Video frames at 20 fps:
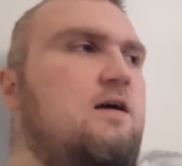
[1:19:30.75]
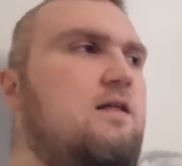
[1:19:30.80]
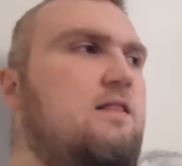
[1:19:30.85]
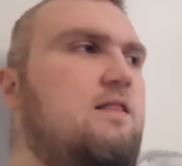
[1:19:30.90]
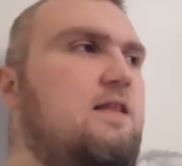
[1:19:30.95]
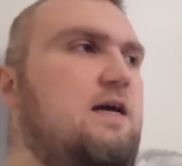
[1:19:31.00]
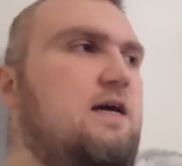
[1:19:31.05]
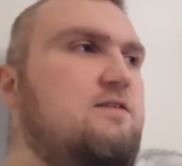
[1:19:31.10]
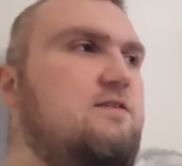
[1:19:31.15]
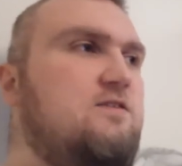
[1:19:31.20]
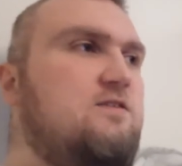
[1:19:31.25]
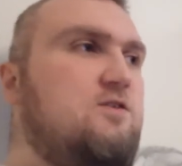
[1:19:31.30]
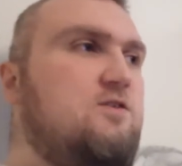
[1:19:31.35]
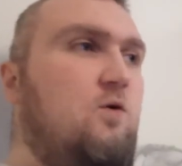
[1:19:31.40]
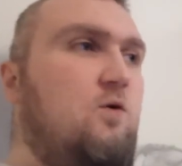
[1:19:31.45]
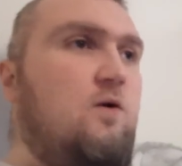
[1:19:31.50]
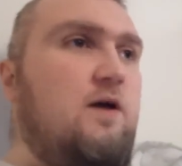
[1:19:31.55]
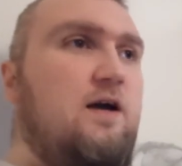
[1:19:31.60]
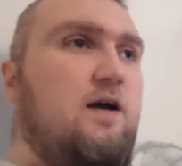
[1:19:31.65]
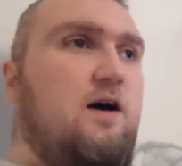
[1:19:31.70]
that is
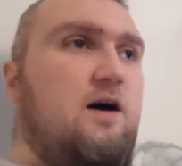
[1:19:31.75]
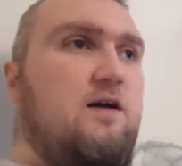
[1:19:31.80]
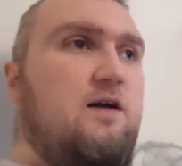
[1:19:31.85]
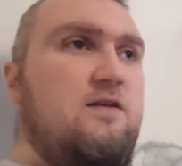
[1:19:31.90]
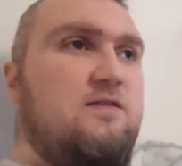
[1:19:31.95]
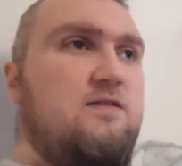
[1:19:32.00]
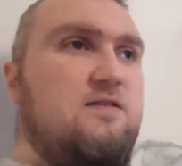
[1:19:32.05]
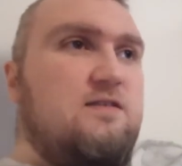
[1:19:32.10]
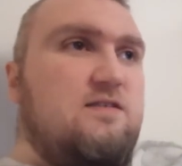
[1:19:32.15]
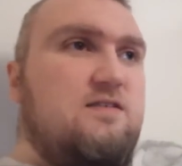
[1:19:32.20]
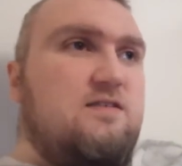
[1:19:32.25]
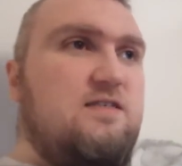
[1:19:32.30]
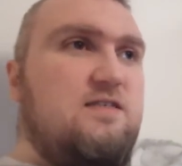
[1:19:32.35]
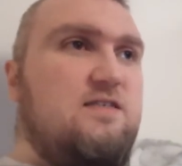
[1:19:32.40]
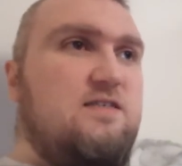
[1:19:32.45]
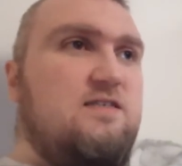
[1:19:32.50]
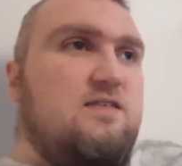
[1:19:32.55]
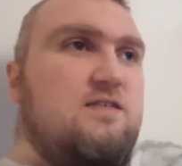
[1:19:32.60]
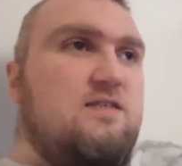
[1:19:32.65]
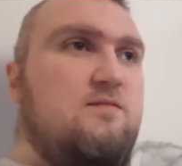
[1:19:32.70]
going on in this
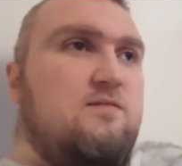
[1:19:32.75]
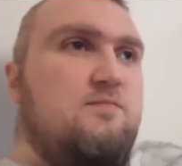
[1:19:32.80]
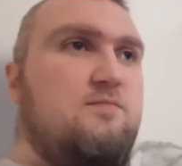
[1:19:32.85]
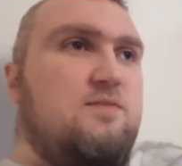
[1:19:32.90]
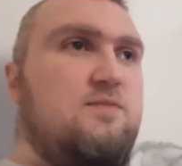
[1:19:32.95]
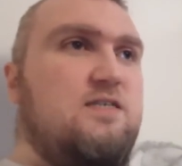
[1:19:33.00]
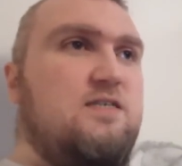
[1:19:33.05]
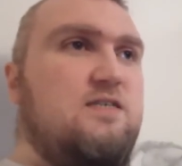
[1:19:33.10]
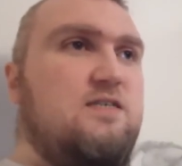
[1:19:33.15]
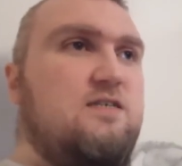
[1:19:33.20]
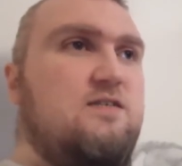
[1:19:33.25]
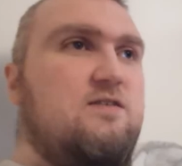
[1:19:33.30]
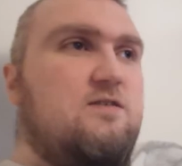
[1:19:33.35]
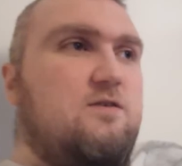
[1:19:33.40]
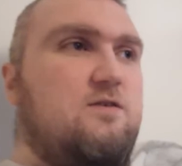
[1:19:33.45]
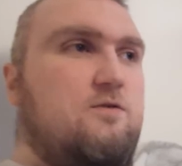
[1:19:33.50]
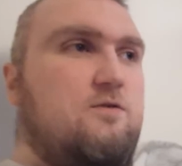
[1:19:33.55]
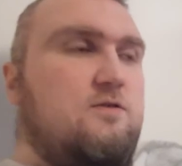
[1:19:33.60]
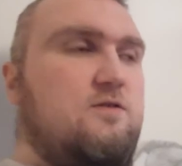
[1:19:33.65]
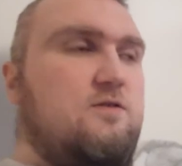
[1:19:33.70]
season because
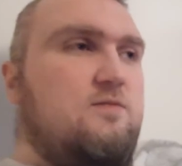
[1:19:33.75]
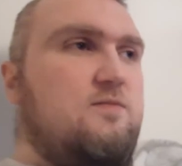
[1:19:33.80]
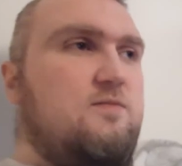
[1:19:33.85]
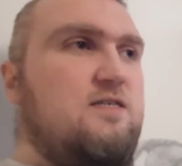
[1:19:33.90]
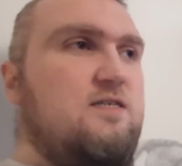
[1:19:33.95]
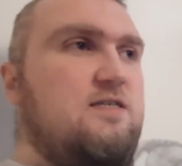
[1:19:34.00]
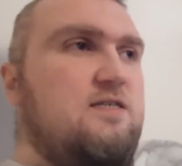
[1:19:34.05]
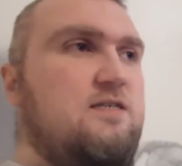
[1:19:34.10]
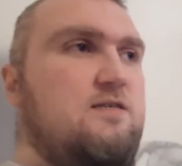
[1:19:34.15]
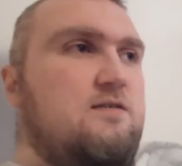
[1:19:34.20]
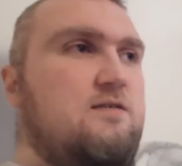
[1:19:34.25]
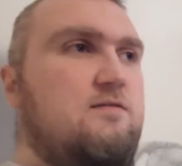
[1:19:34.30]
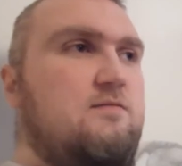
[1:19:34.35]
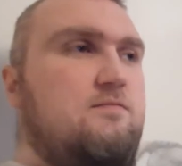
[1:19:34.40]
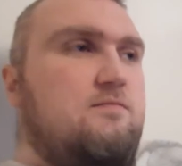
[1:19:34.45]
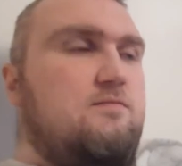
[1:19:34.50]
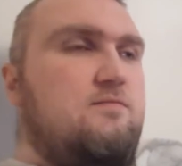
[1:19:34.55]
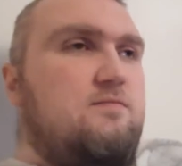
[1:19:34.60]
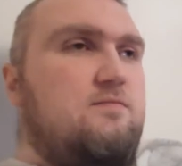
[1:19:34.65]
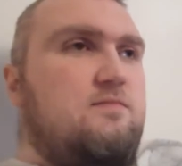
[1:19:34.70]

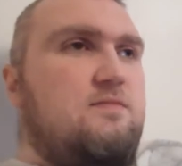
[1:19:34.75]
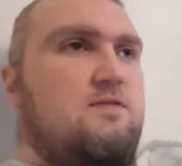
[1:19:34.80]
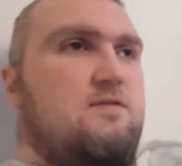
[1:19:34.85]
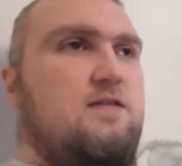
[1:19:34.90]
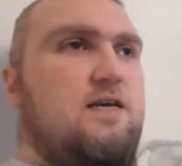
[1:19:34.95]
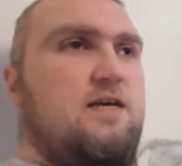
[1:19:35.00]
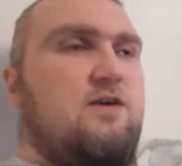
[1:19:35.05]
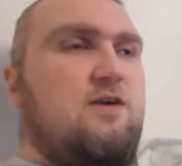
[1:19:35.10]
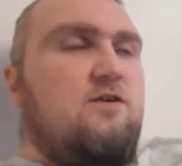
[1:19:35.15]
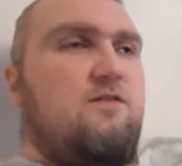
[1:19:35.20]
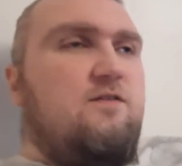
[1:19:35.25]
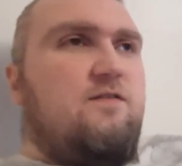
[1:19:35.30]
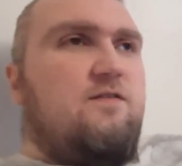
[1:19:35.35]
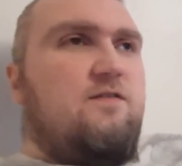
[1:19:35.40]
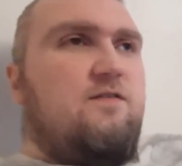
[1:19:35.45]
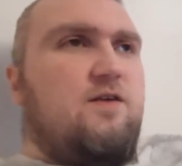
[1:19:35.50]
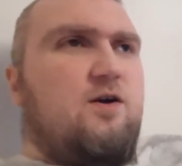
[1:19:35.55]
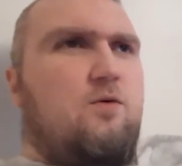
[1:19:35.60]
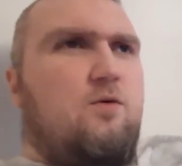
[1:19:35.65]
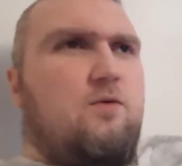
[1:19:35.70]
ultimately they couldn't
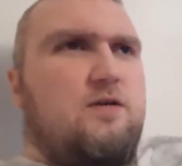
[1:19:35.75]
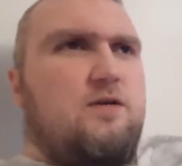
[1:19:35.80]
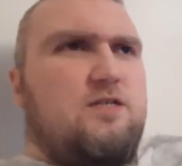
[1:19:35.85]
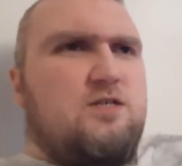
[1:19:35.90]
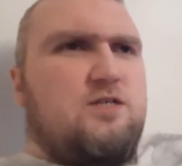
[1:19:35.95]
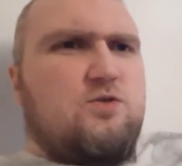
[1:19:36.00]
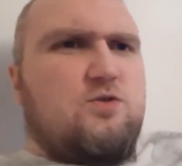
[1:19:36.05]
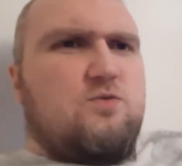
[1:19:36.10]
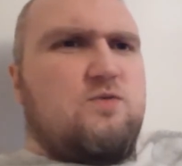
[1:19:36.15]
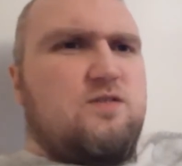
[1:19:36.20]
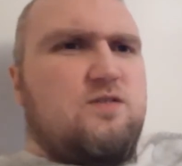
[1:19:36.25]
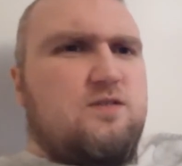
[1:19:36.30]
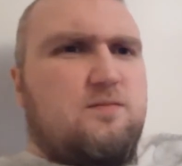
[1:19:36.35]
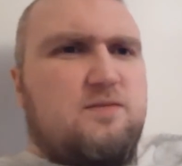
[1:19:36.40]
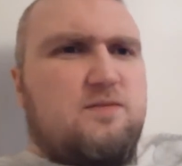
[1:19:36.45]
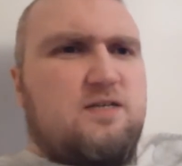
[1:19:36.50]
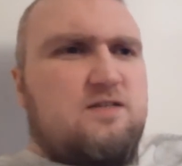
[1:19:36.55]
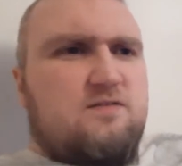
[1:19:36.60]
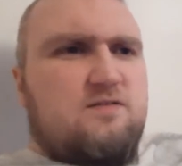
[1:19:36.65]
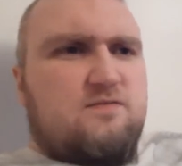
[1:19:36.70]
figure out what to do with
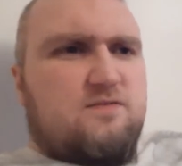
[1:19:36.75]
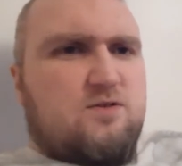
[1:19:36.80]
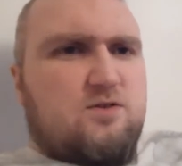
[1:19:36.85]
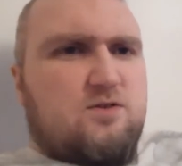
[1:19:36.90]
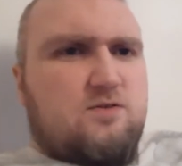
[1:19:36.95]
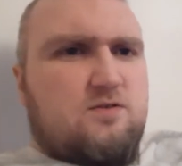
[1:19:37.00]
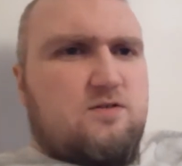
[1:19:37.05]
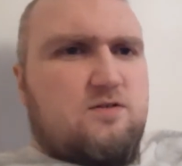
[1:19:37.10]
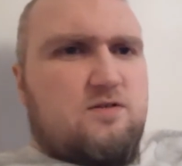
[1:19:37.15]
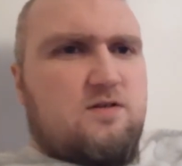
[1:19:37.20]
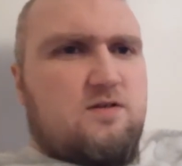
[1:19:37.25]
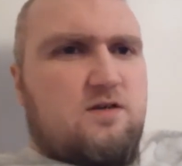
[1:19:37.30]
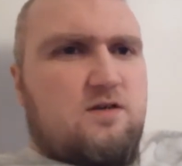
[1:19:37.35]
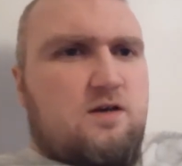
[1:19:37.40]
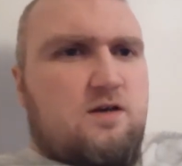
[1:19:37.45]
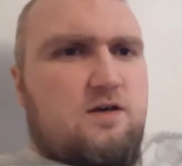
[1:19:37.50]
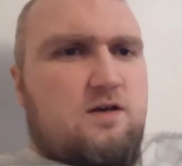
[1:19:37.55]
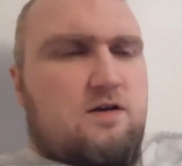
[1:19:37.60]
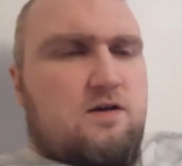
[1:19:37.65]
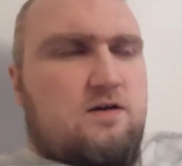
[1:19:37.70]
somebody in the first.
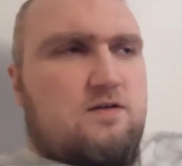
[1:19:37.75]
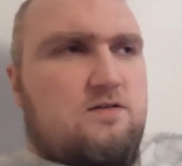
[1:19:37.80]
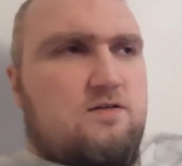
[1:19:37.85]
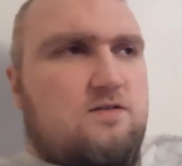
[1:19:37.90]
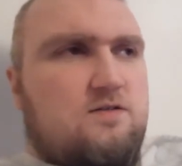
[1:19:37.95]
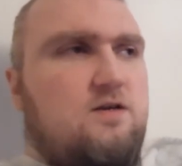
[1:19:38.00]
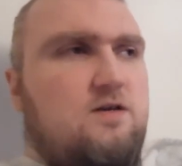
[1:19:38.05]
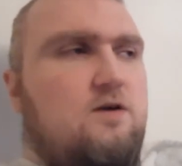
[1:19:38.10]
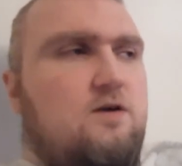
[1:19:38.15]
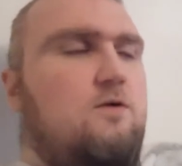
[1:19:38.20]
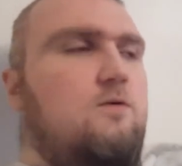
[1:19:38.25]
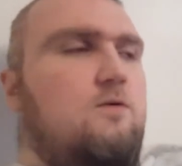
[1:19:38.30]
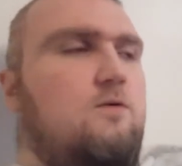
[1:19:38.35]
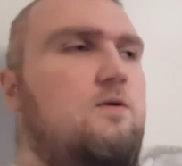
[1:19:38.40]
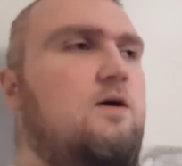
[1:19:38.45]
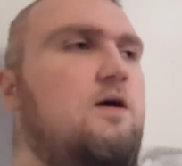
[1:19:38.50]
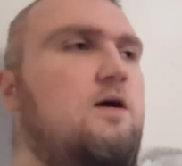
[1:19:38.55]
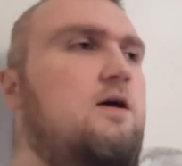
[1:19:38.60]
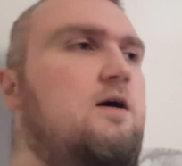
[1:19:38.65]
So